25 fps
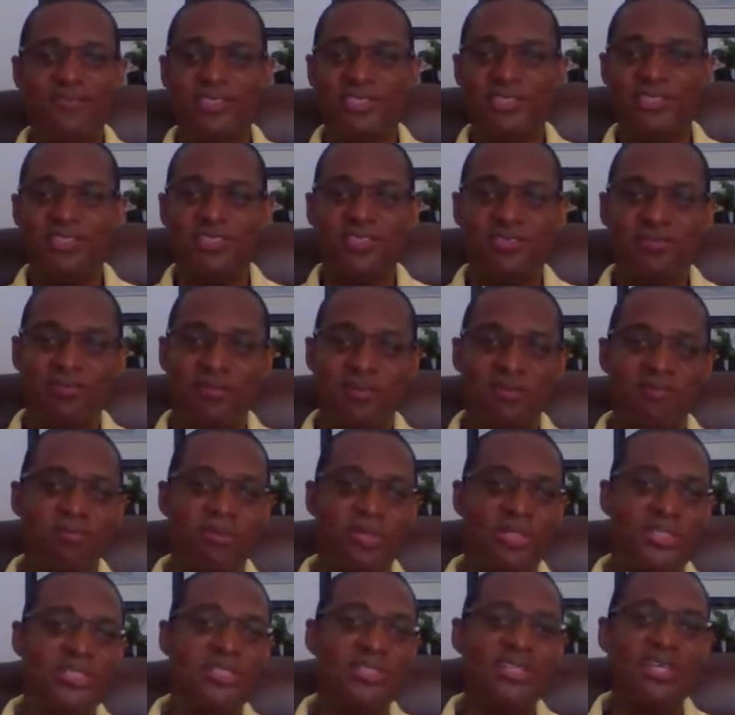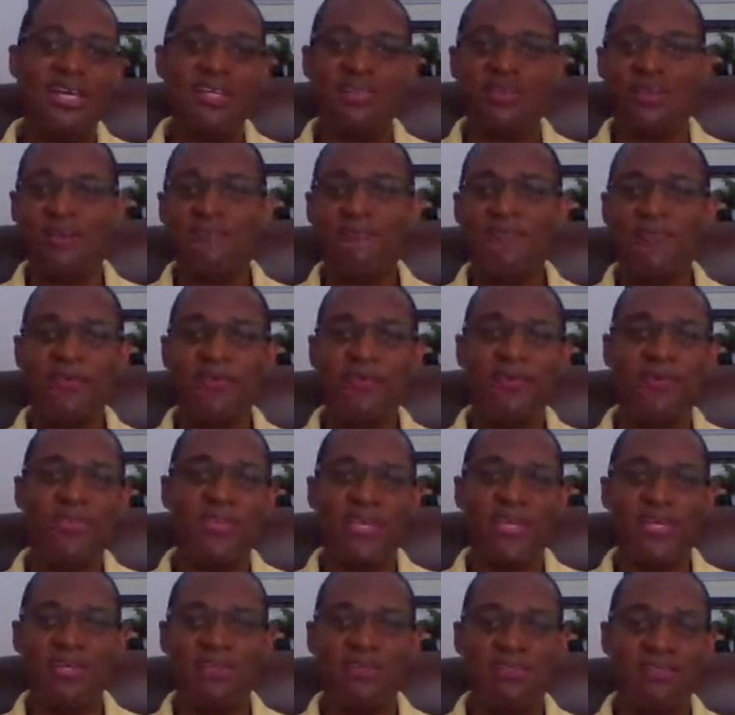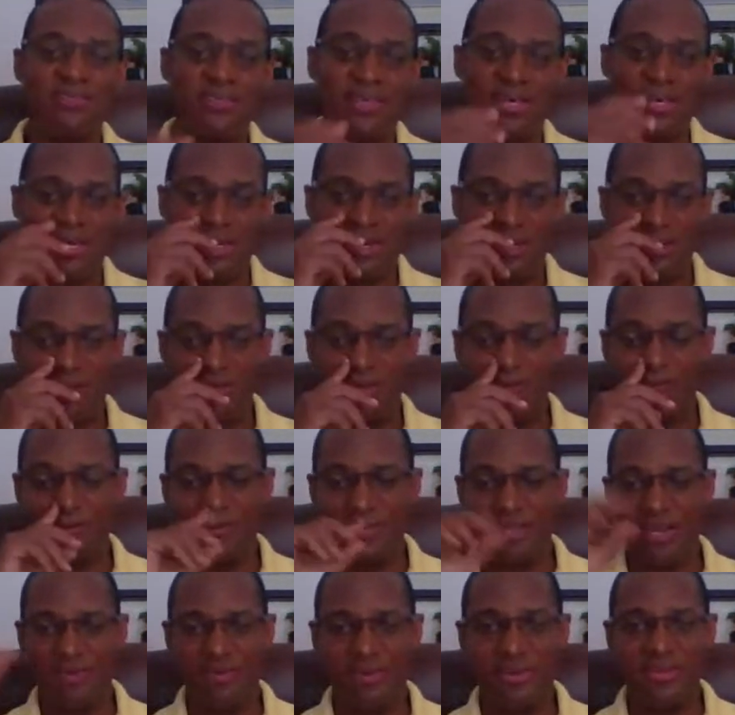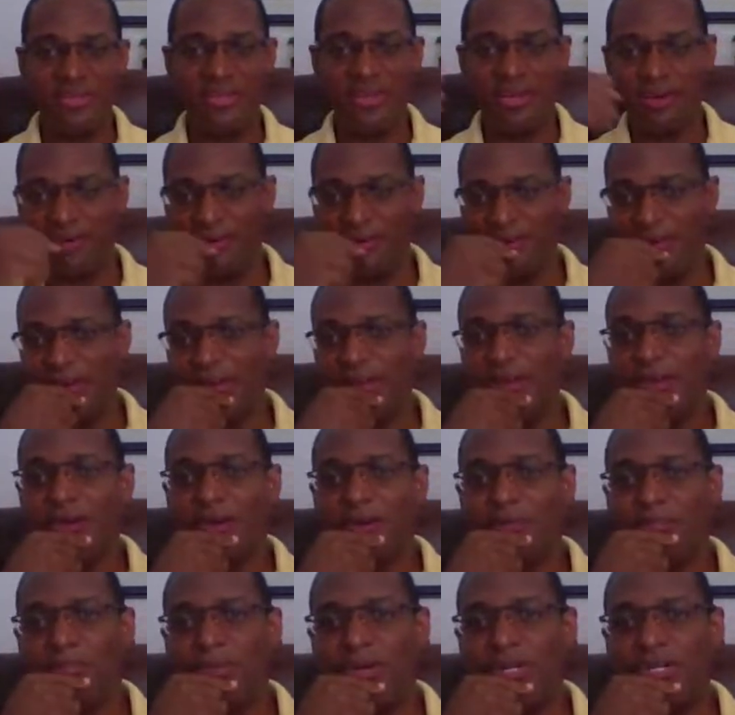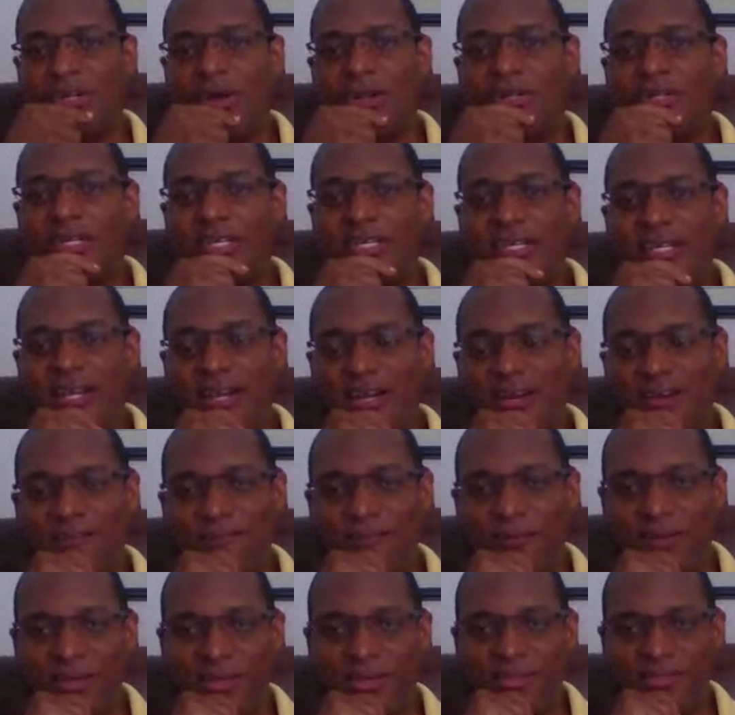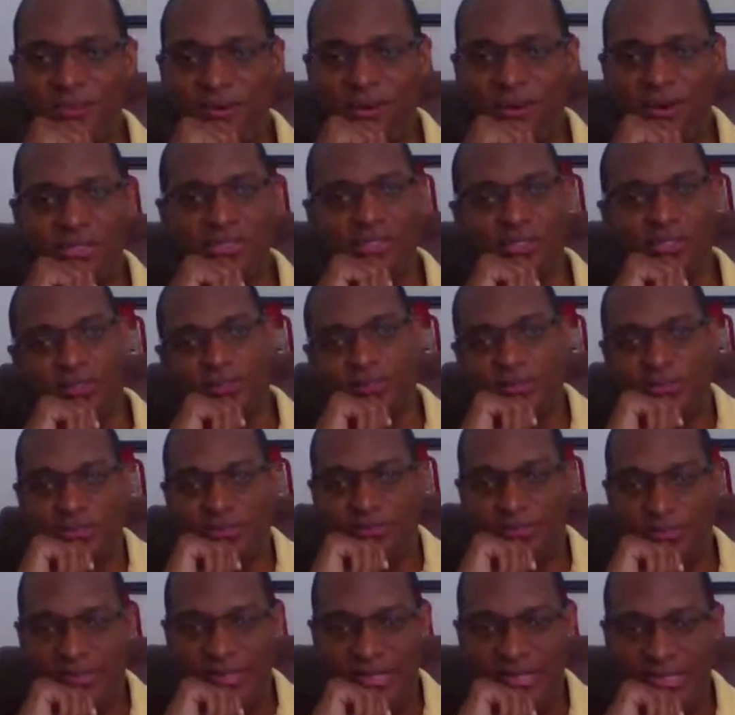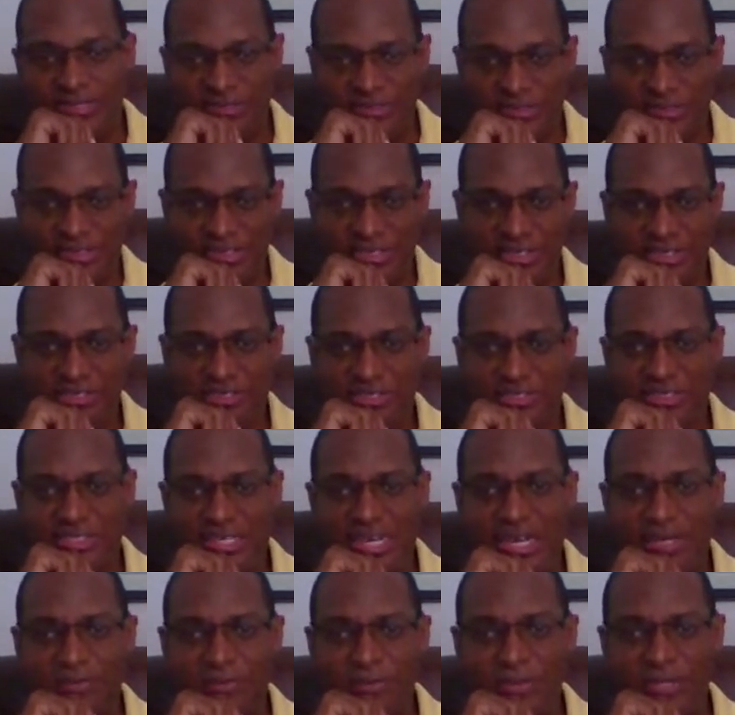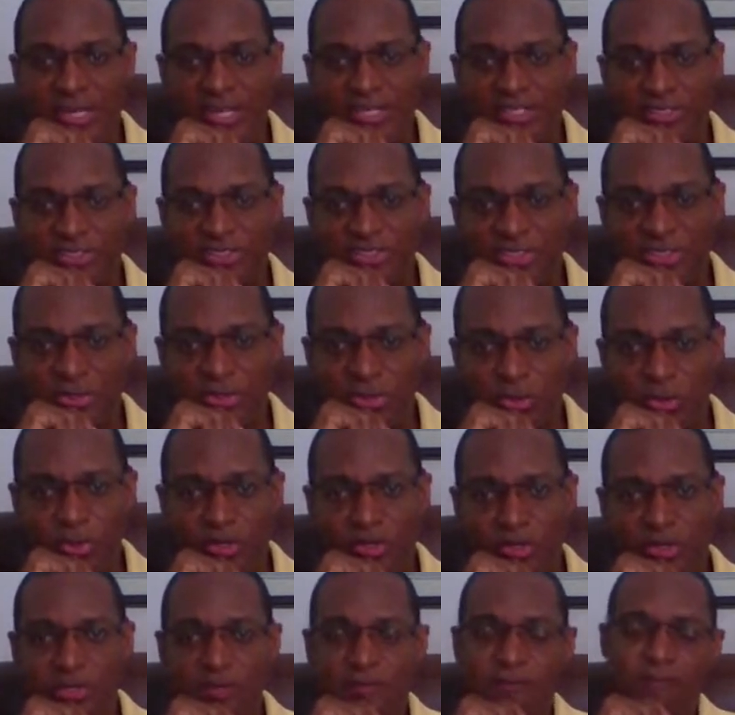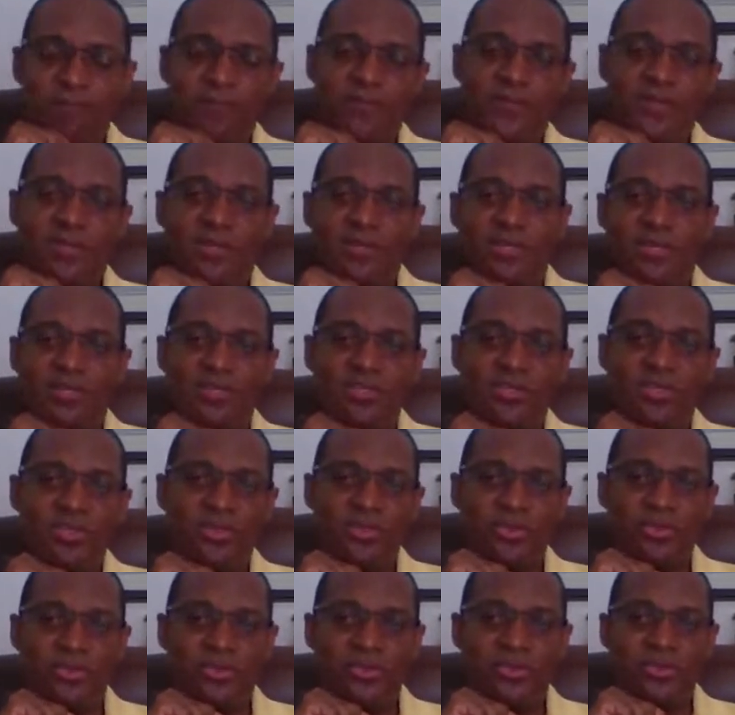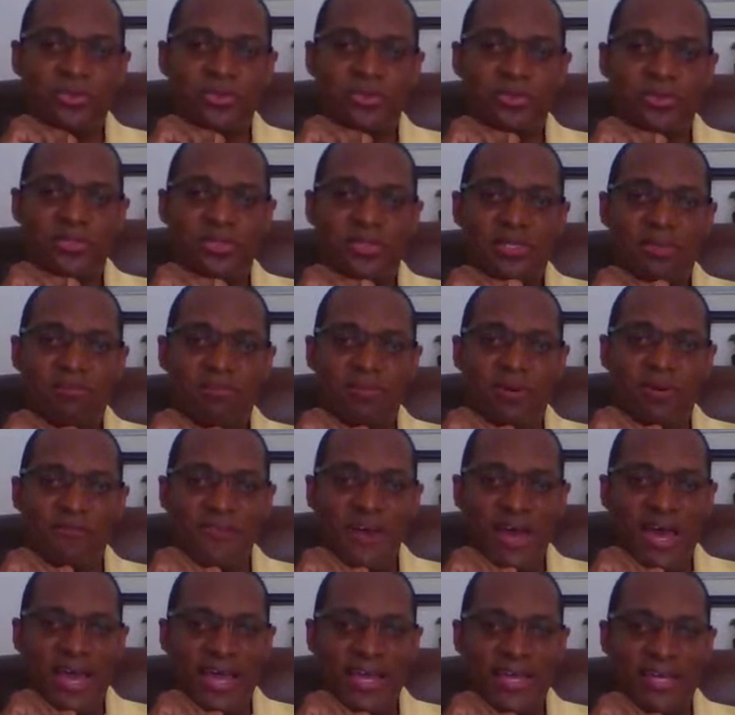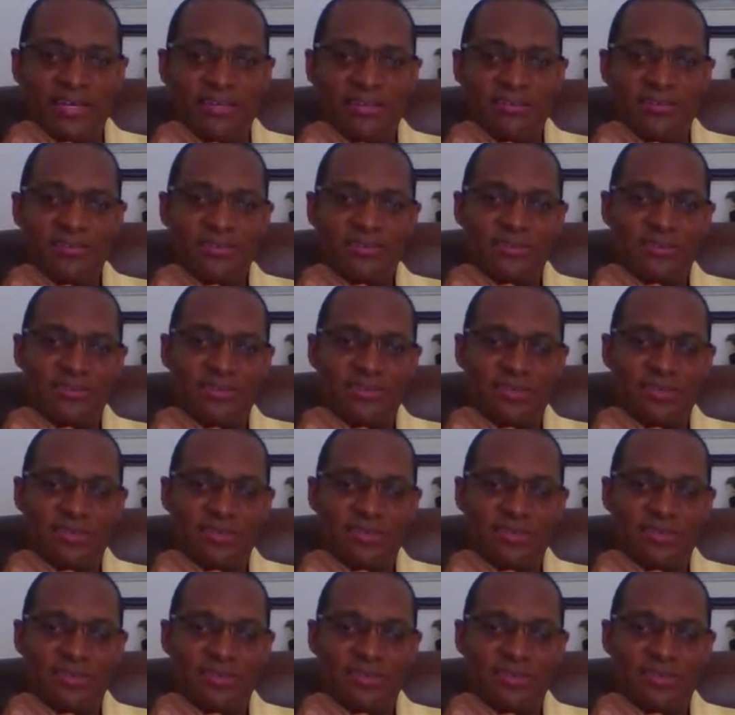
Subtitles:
just putting together a few things here and there, but not a carefully thought out legislation that would ensure to provide